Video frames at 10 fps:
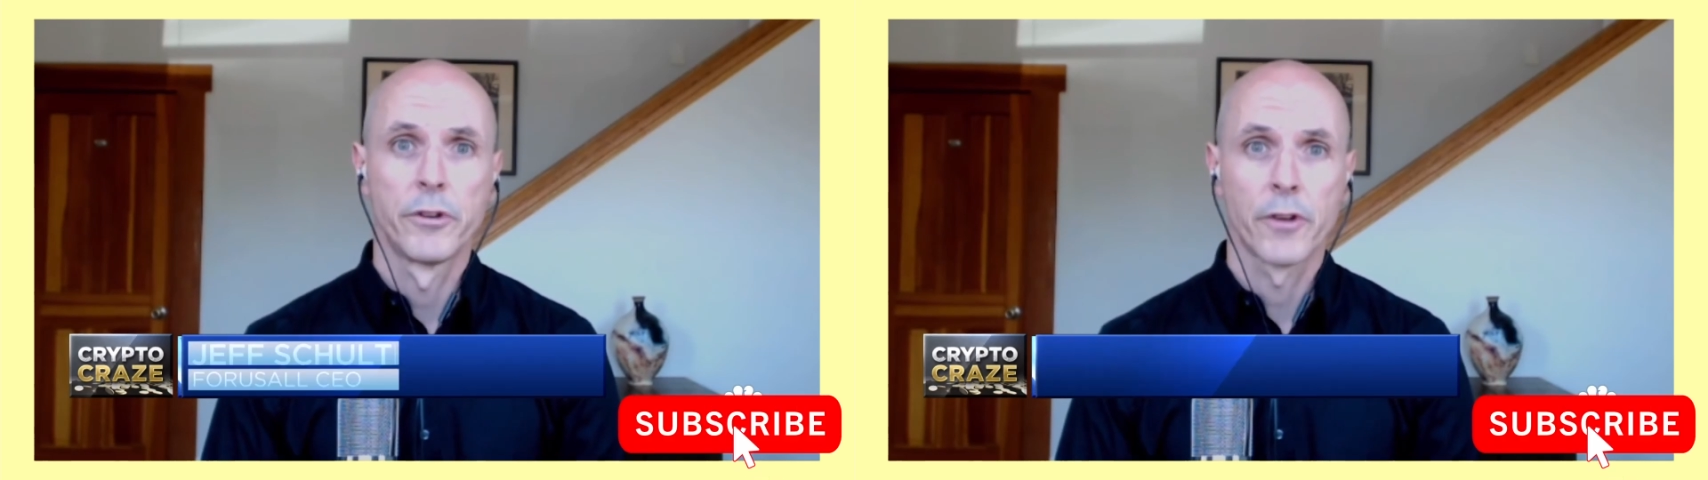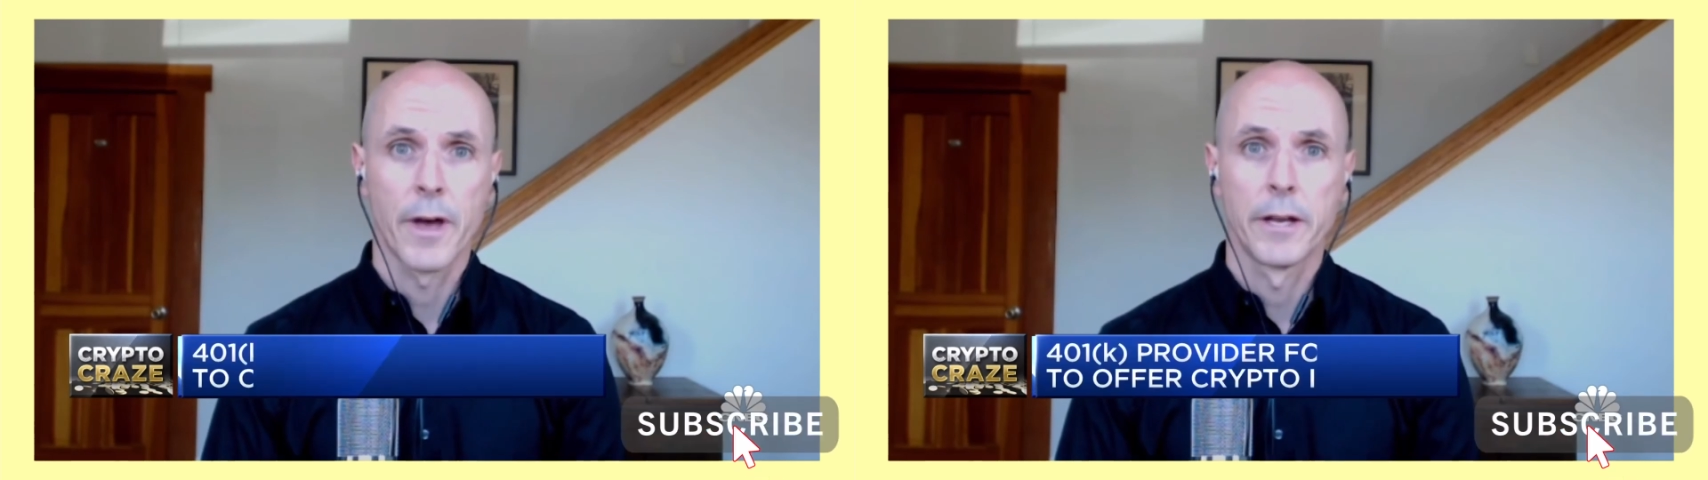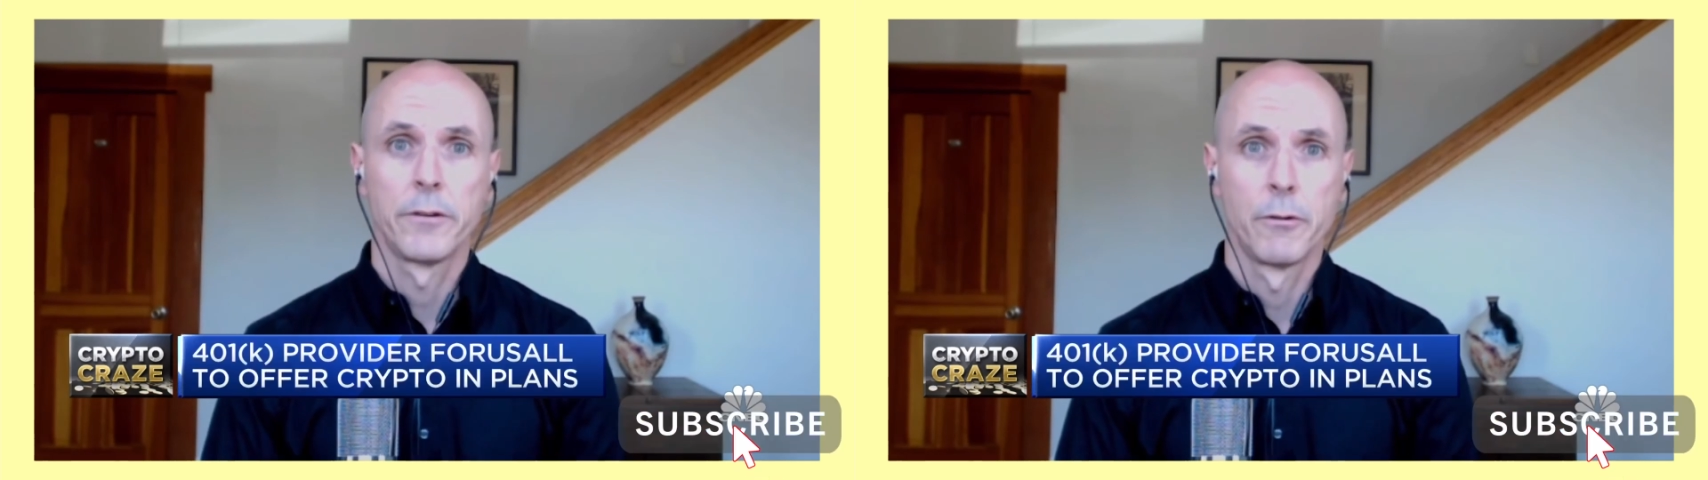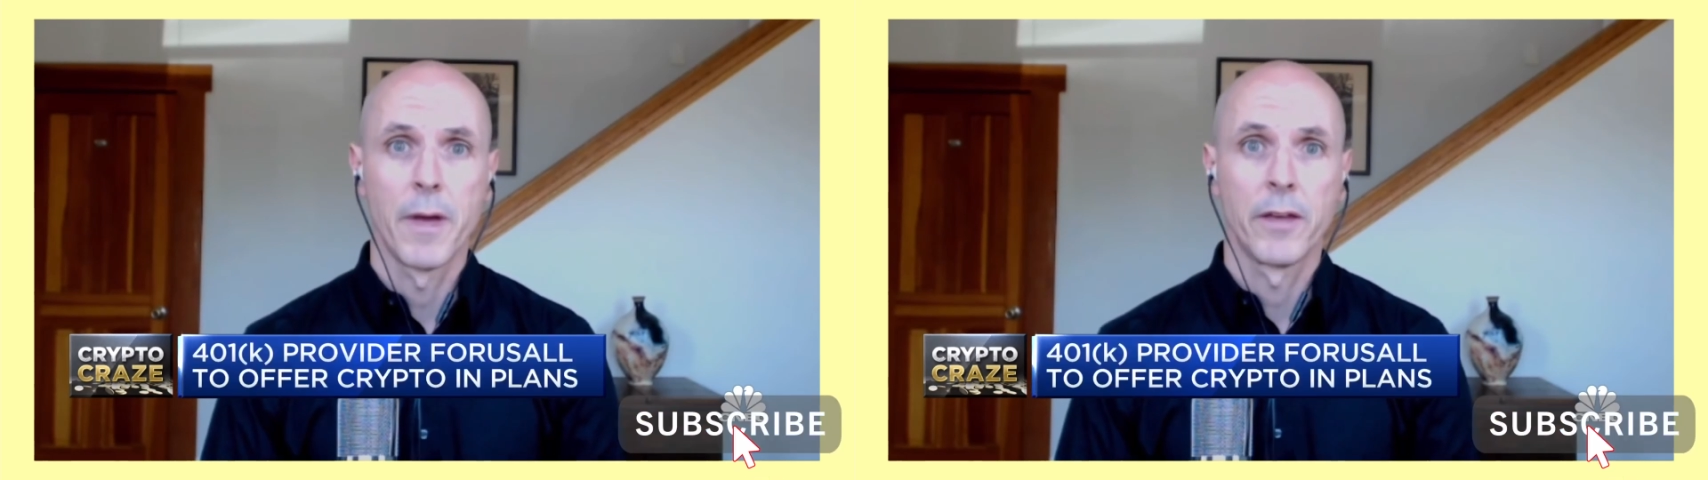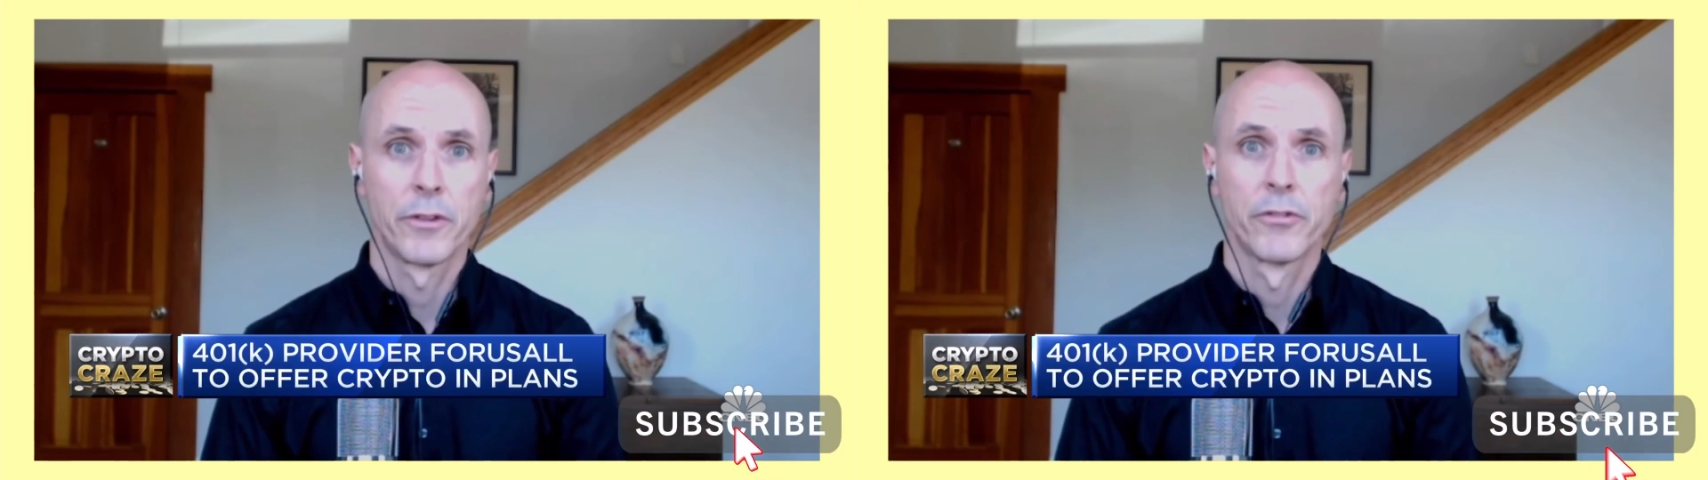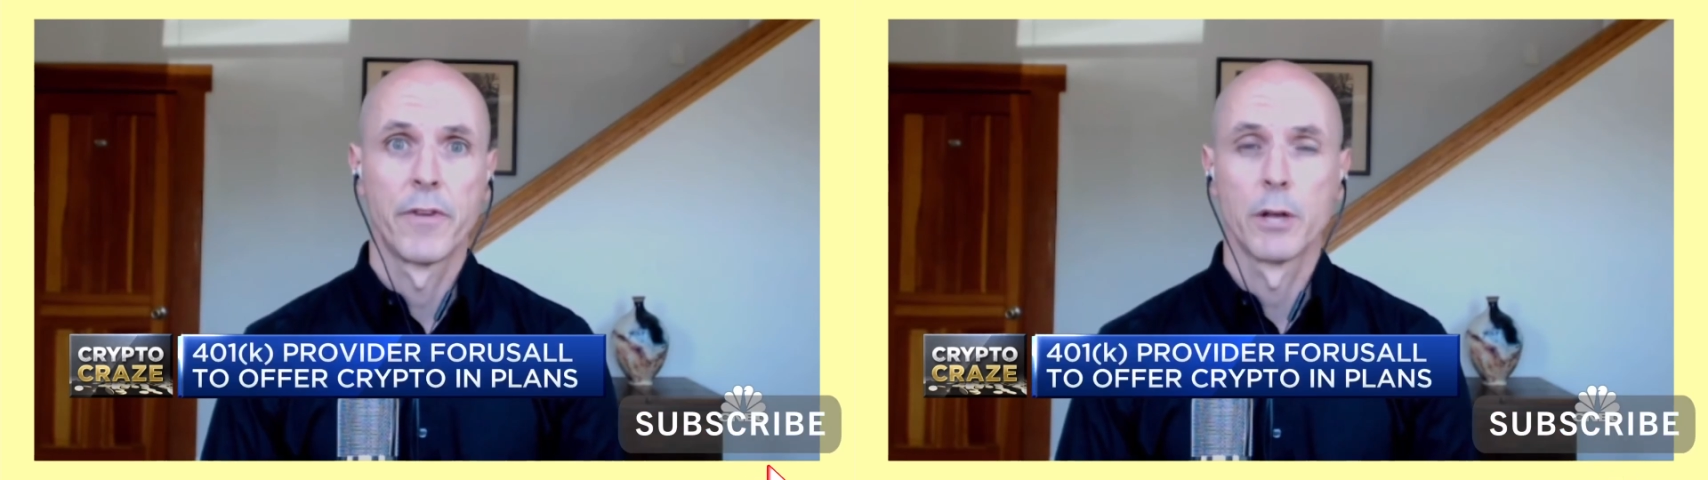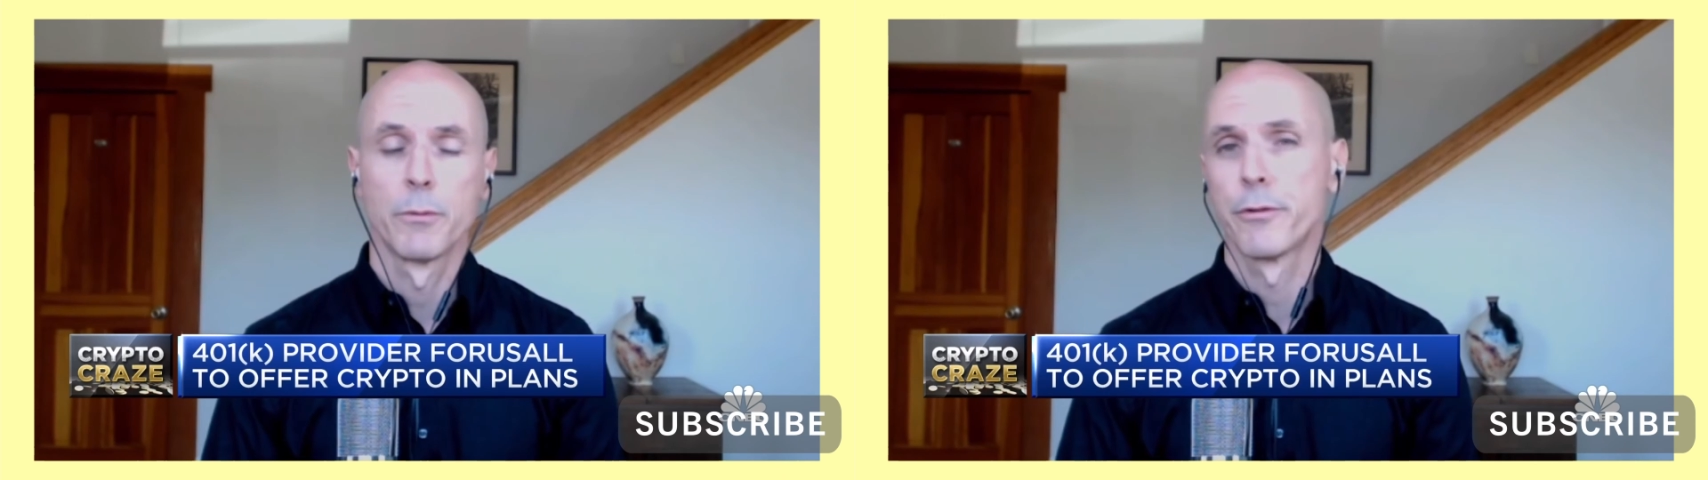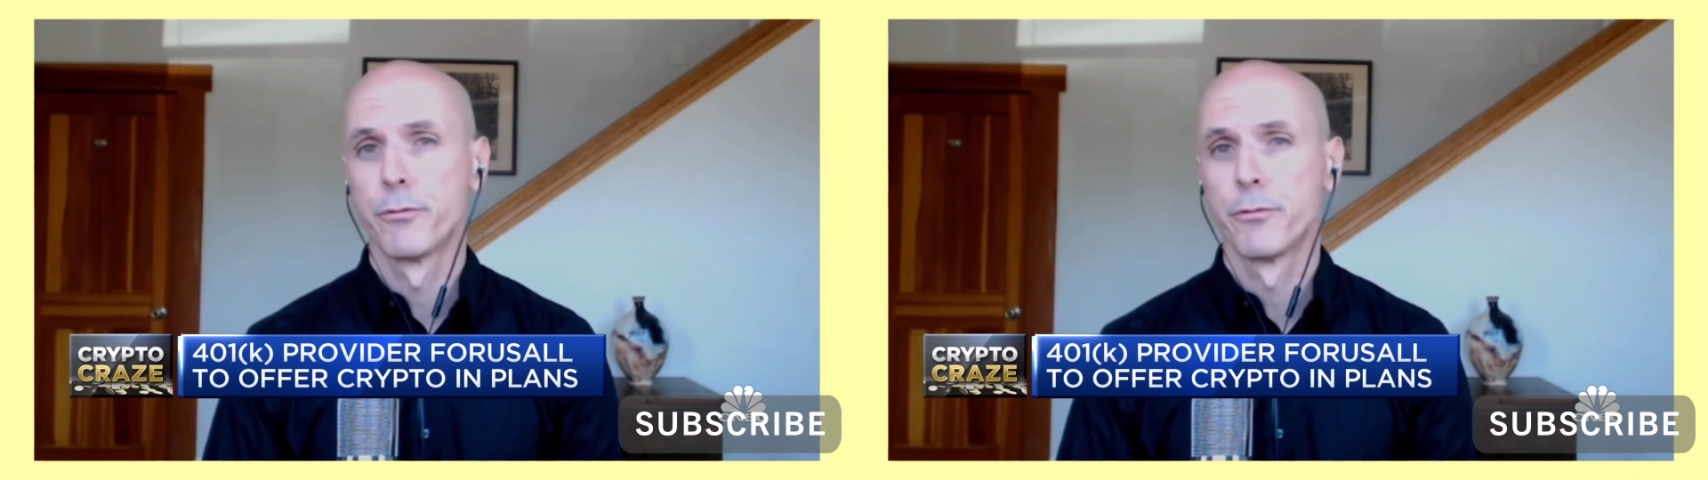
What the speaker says: decided to make this available